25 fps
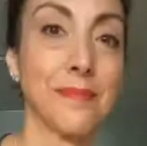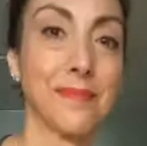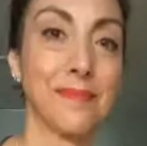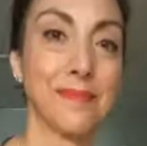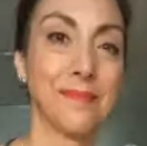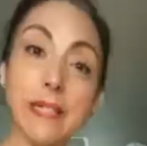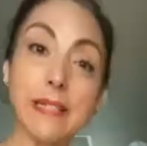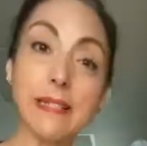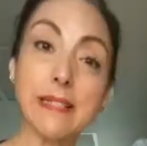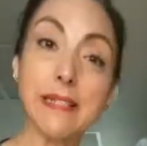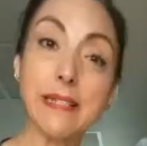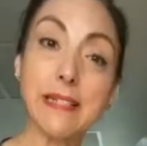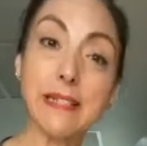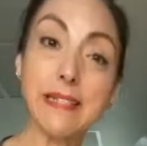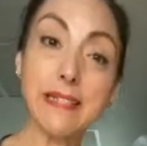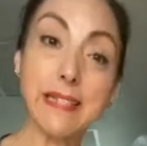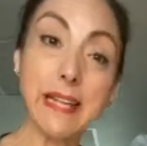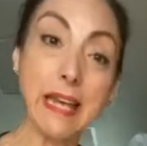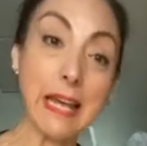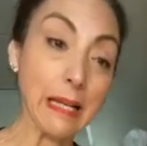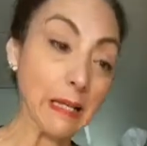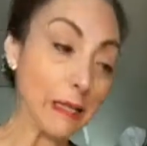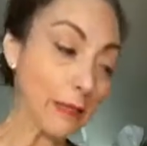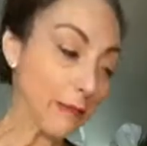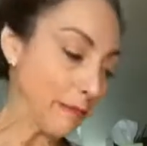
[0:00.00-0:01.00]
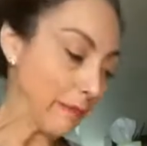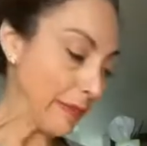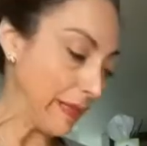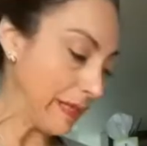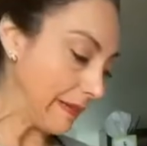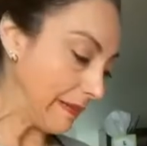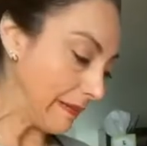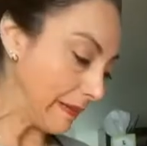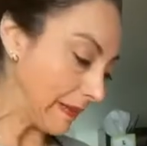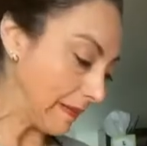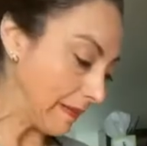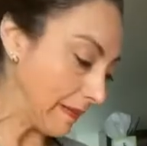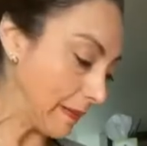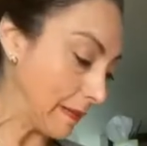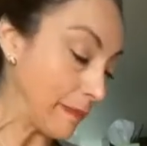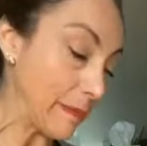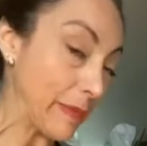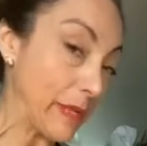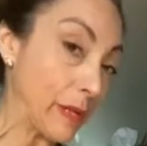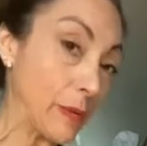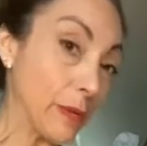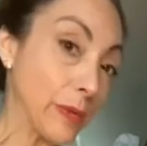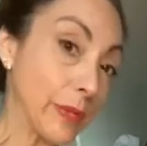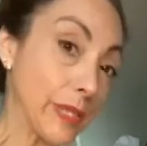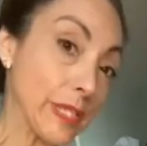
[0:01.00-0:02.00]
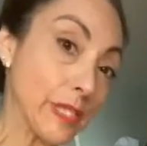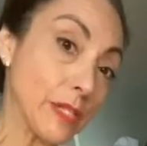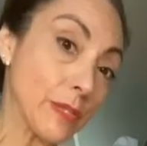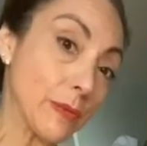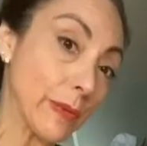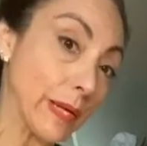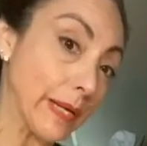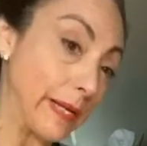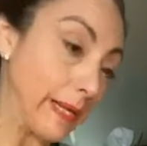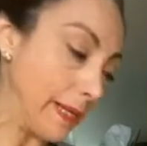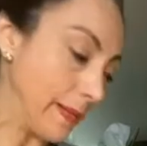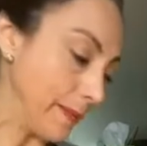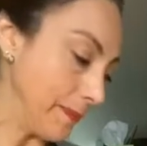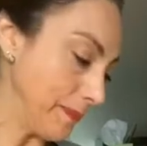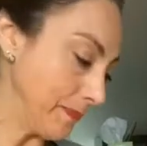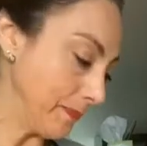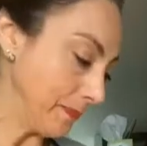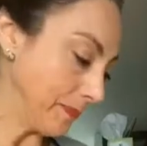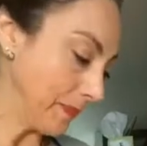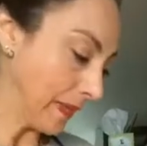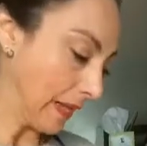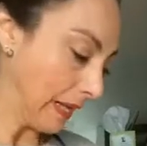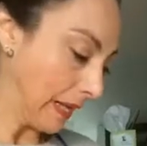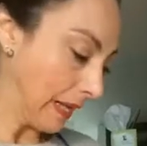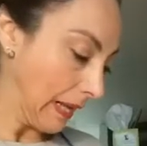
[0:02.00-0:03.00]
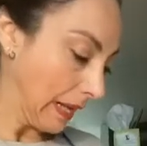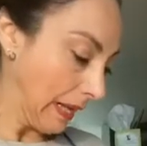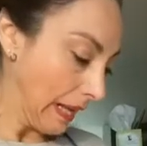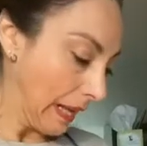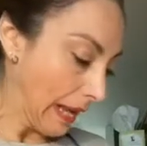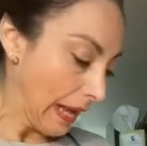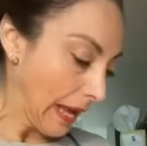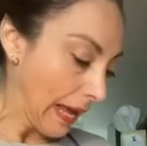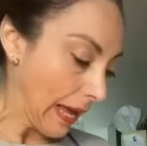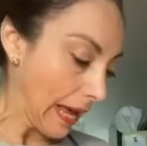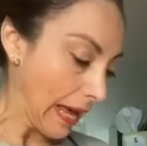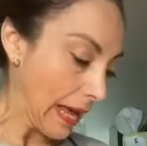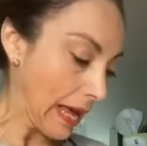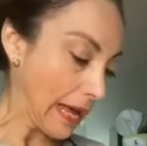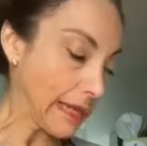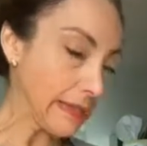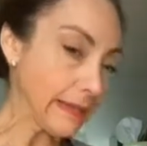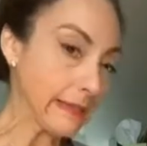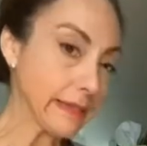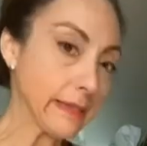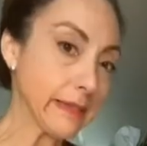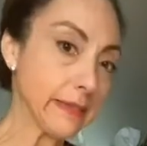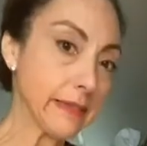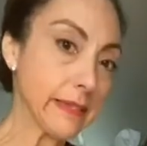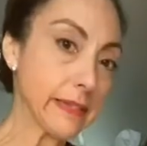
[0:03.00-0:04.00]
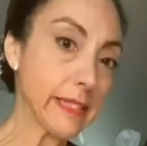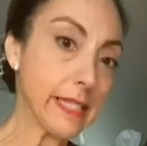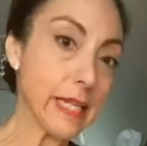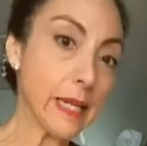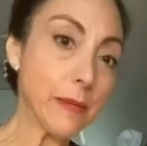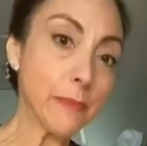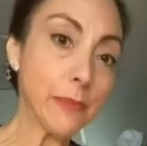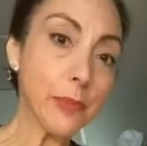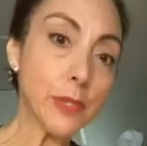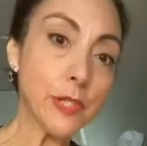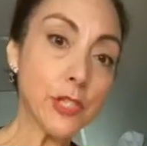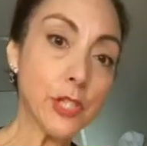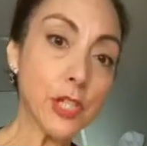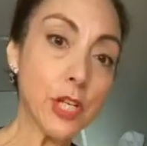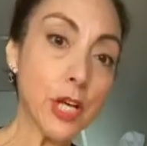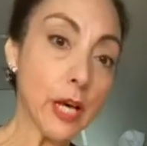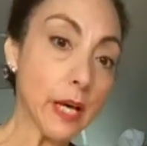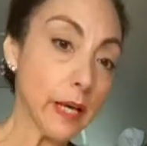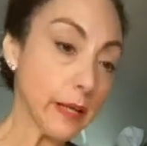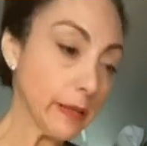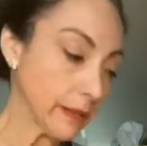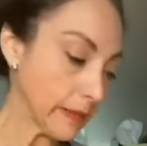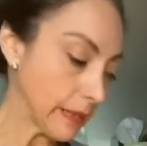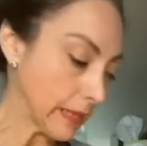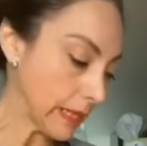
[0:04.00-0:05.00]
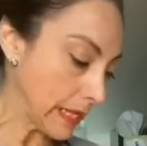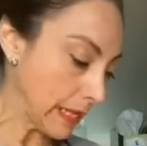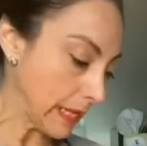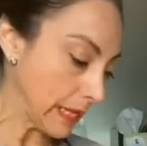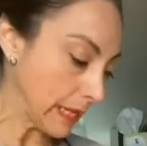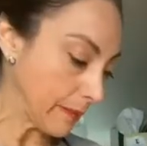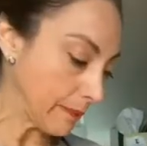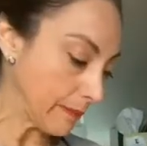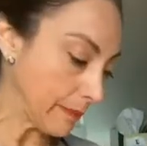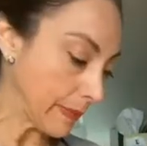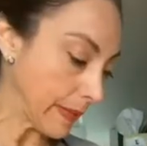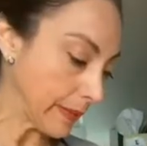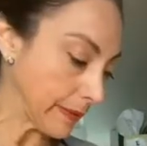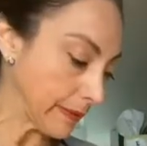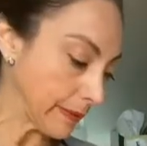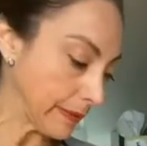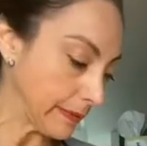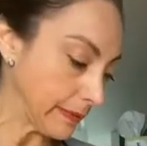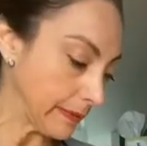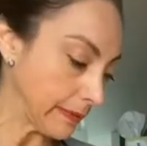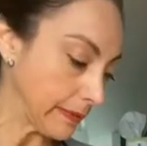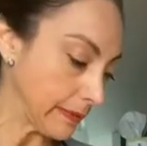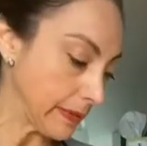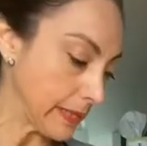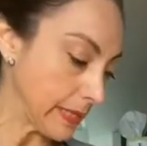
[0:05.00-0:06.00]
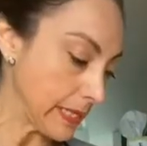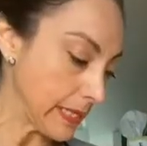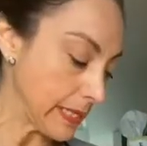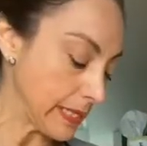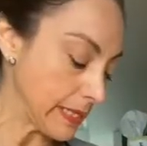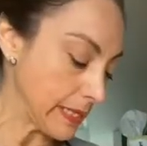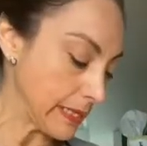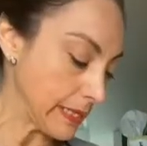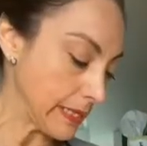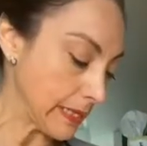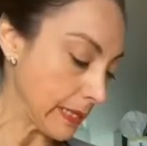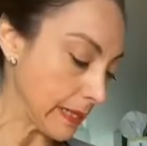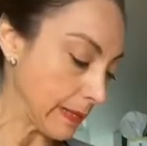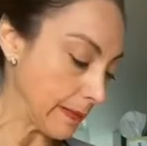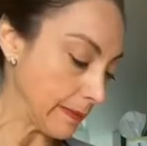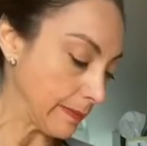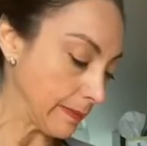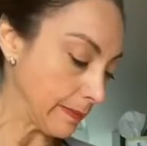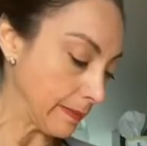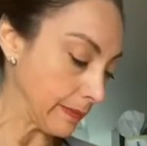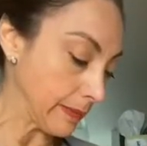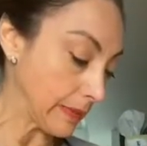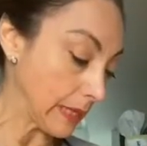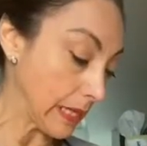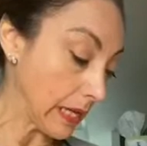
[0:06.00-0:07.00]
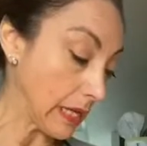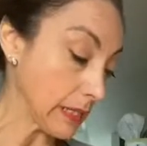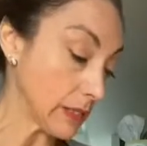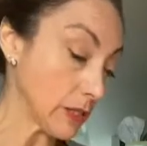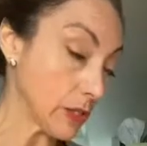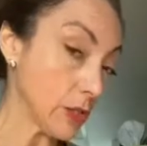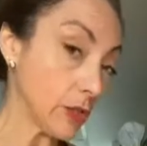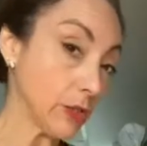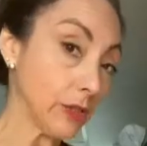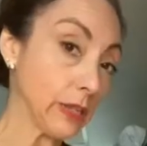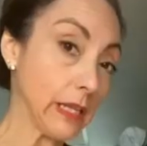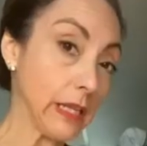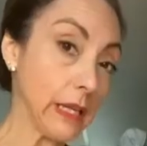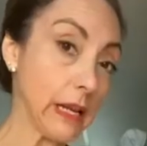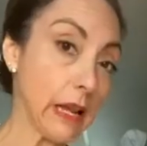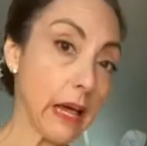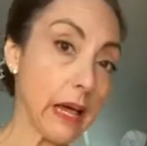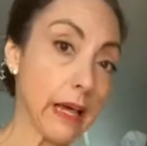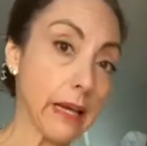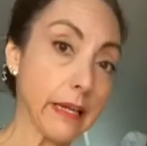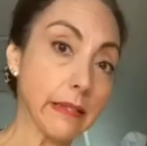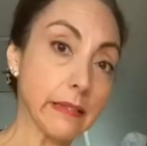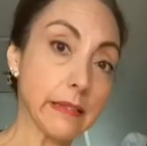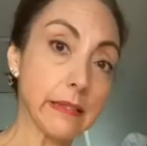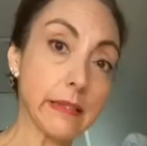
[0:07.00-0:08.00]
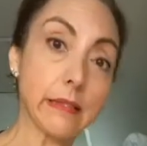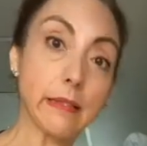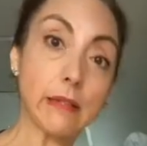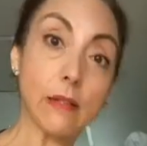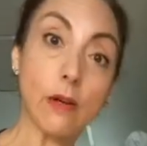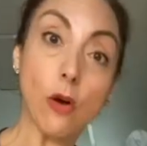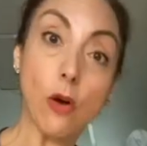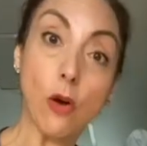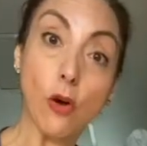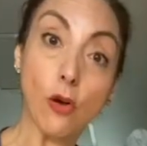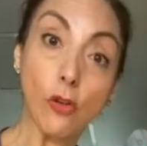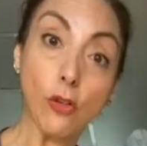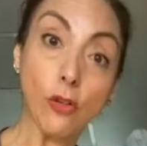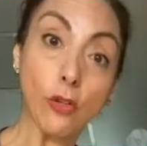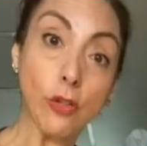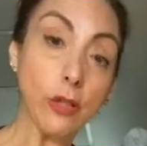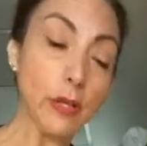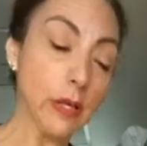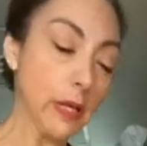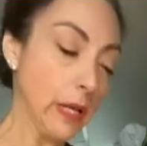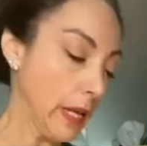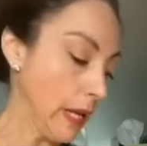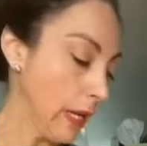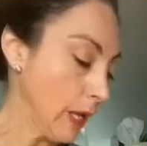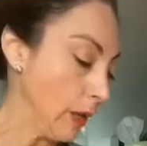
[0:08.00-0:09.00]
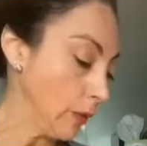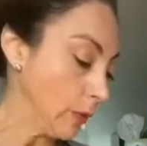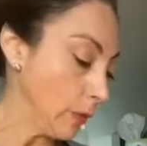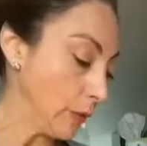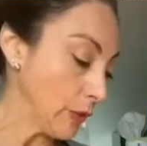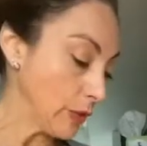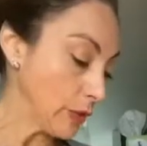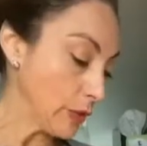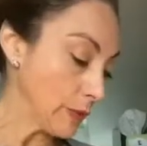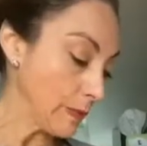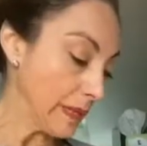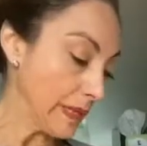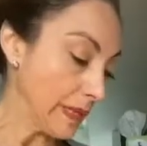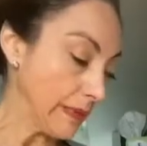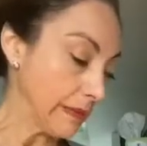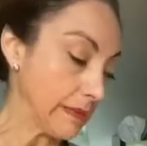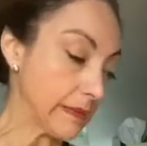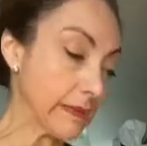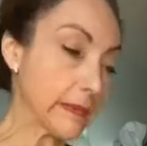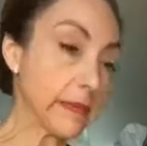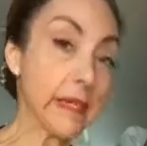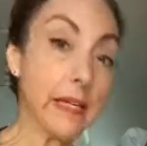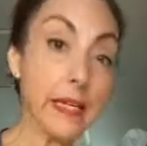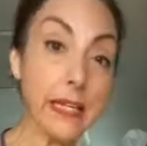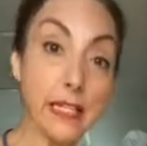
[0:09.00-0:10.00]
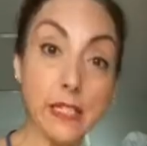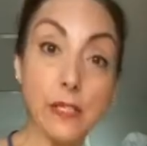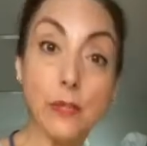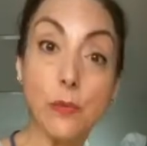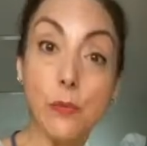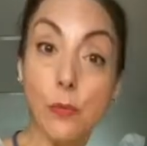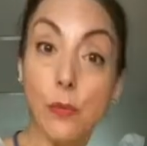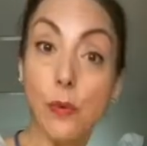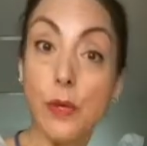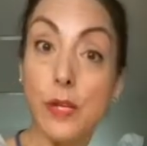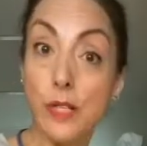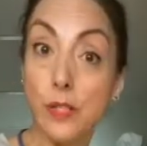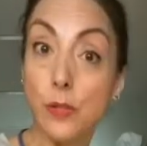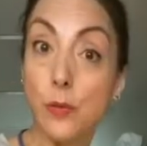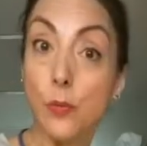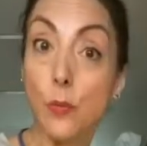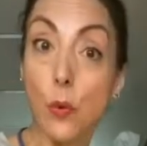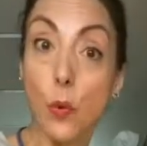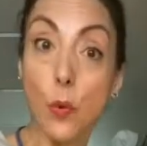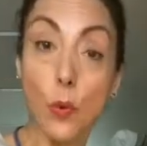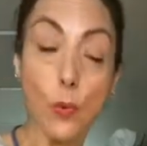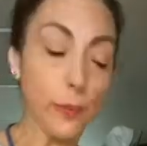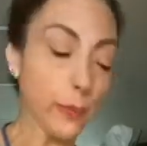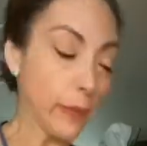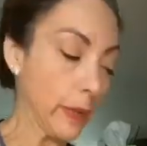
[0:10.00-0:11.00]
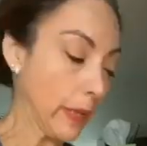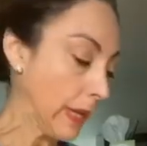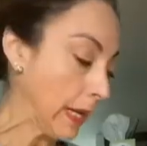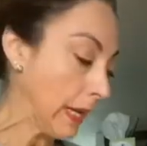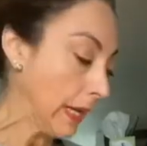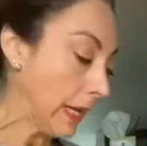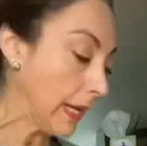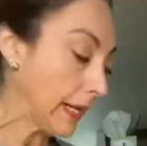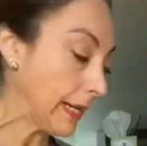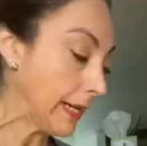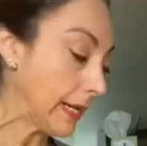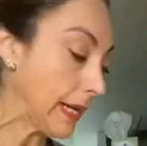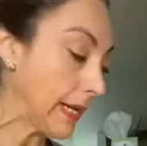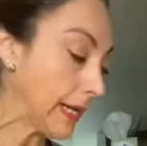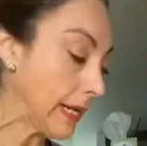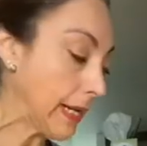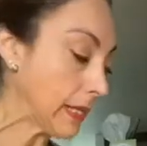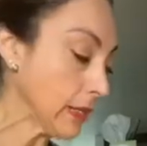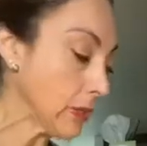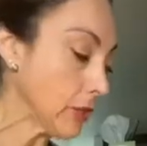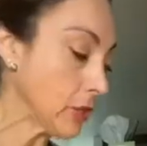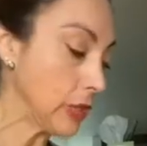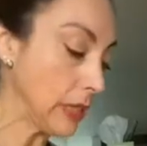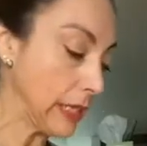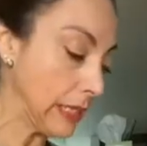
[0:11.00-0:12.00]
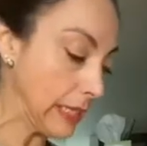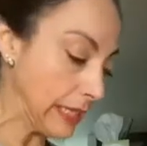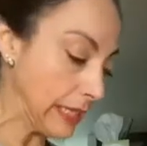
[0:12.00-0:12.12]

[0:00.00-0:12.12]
This is telling me that the milk is ready, and the temperature button is has got the light on, which means it's warm. And I actually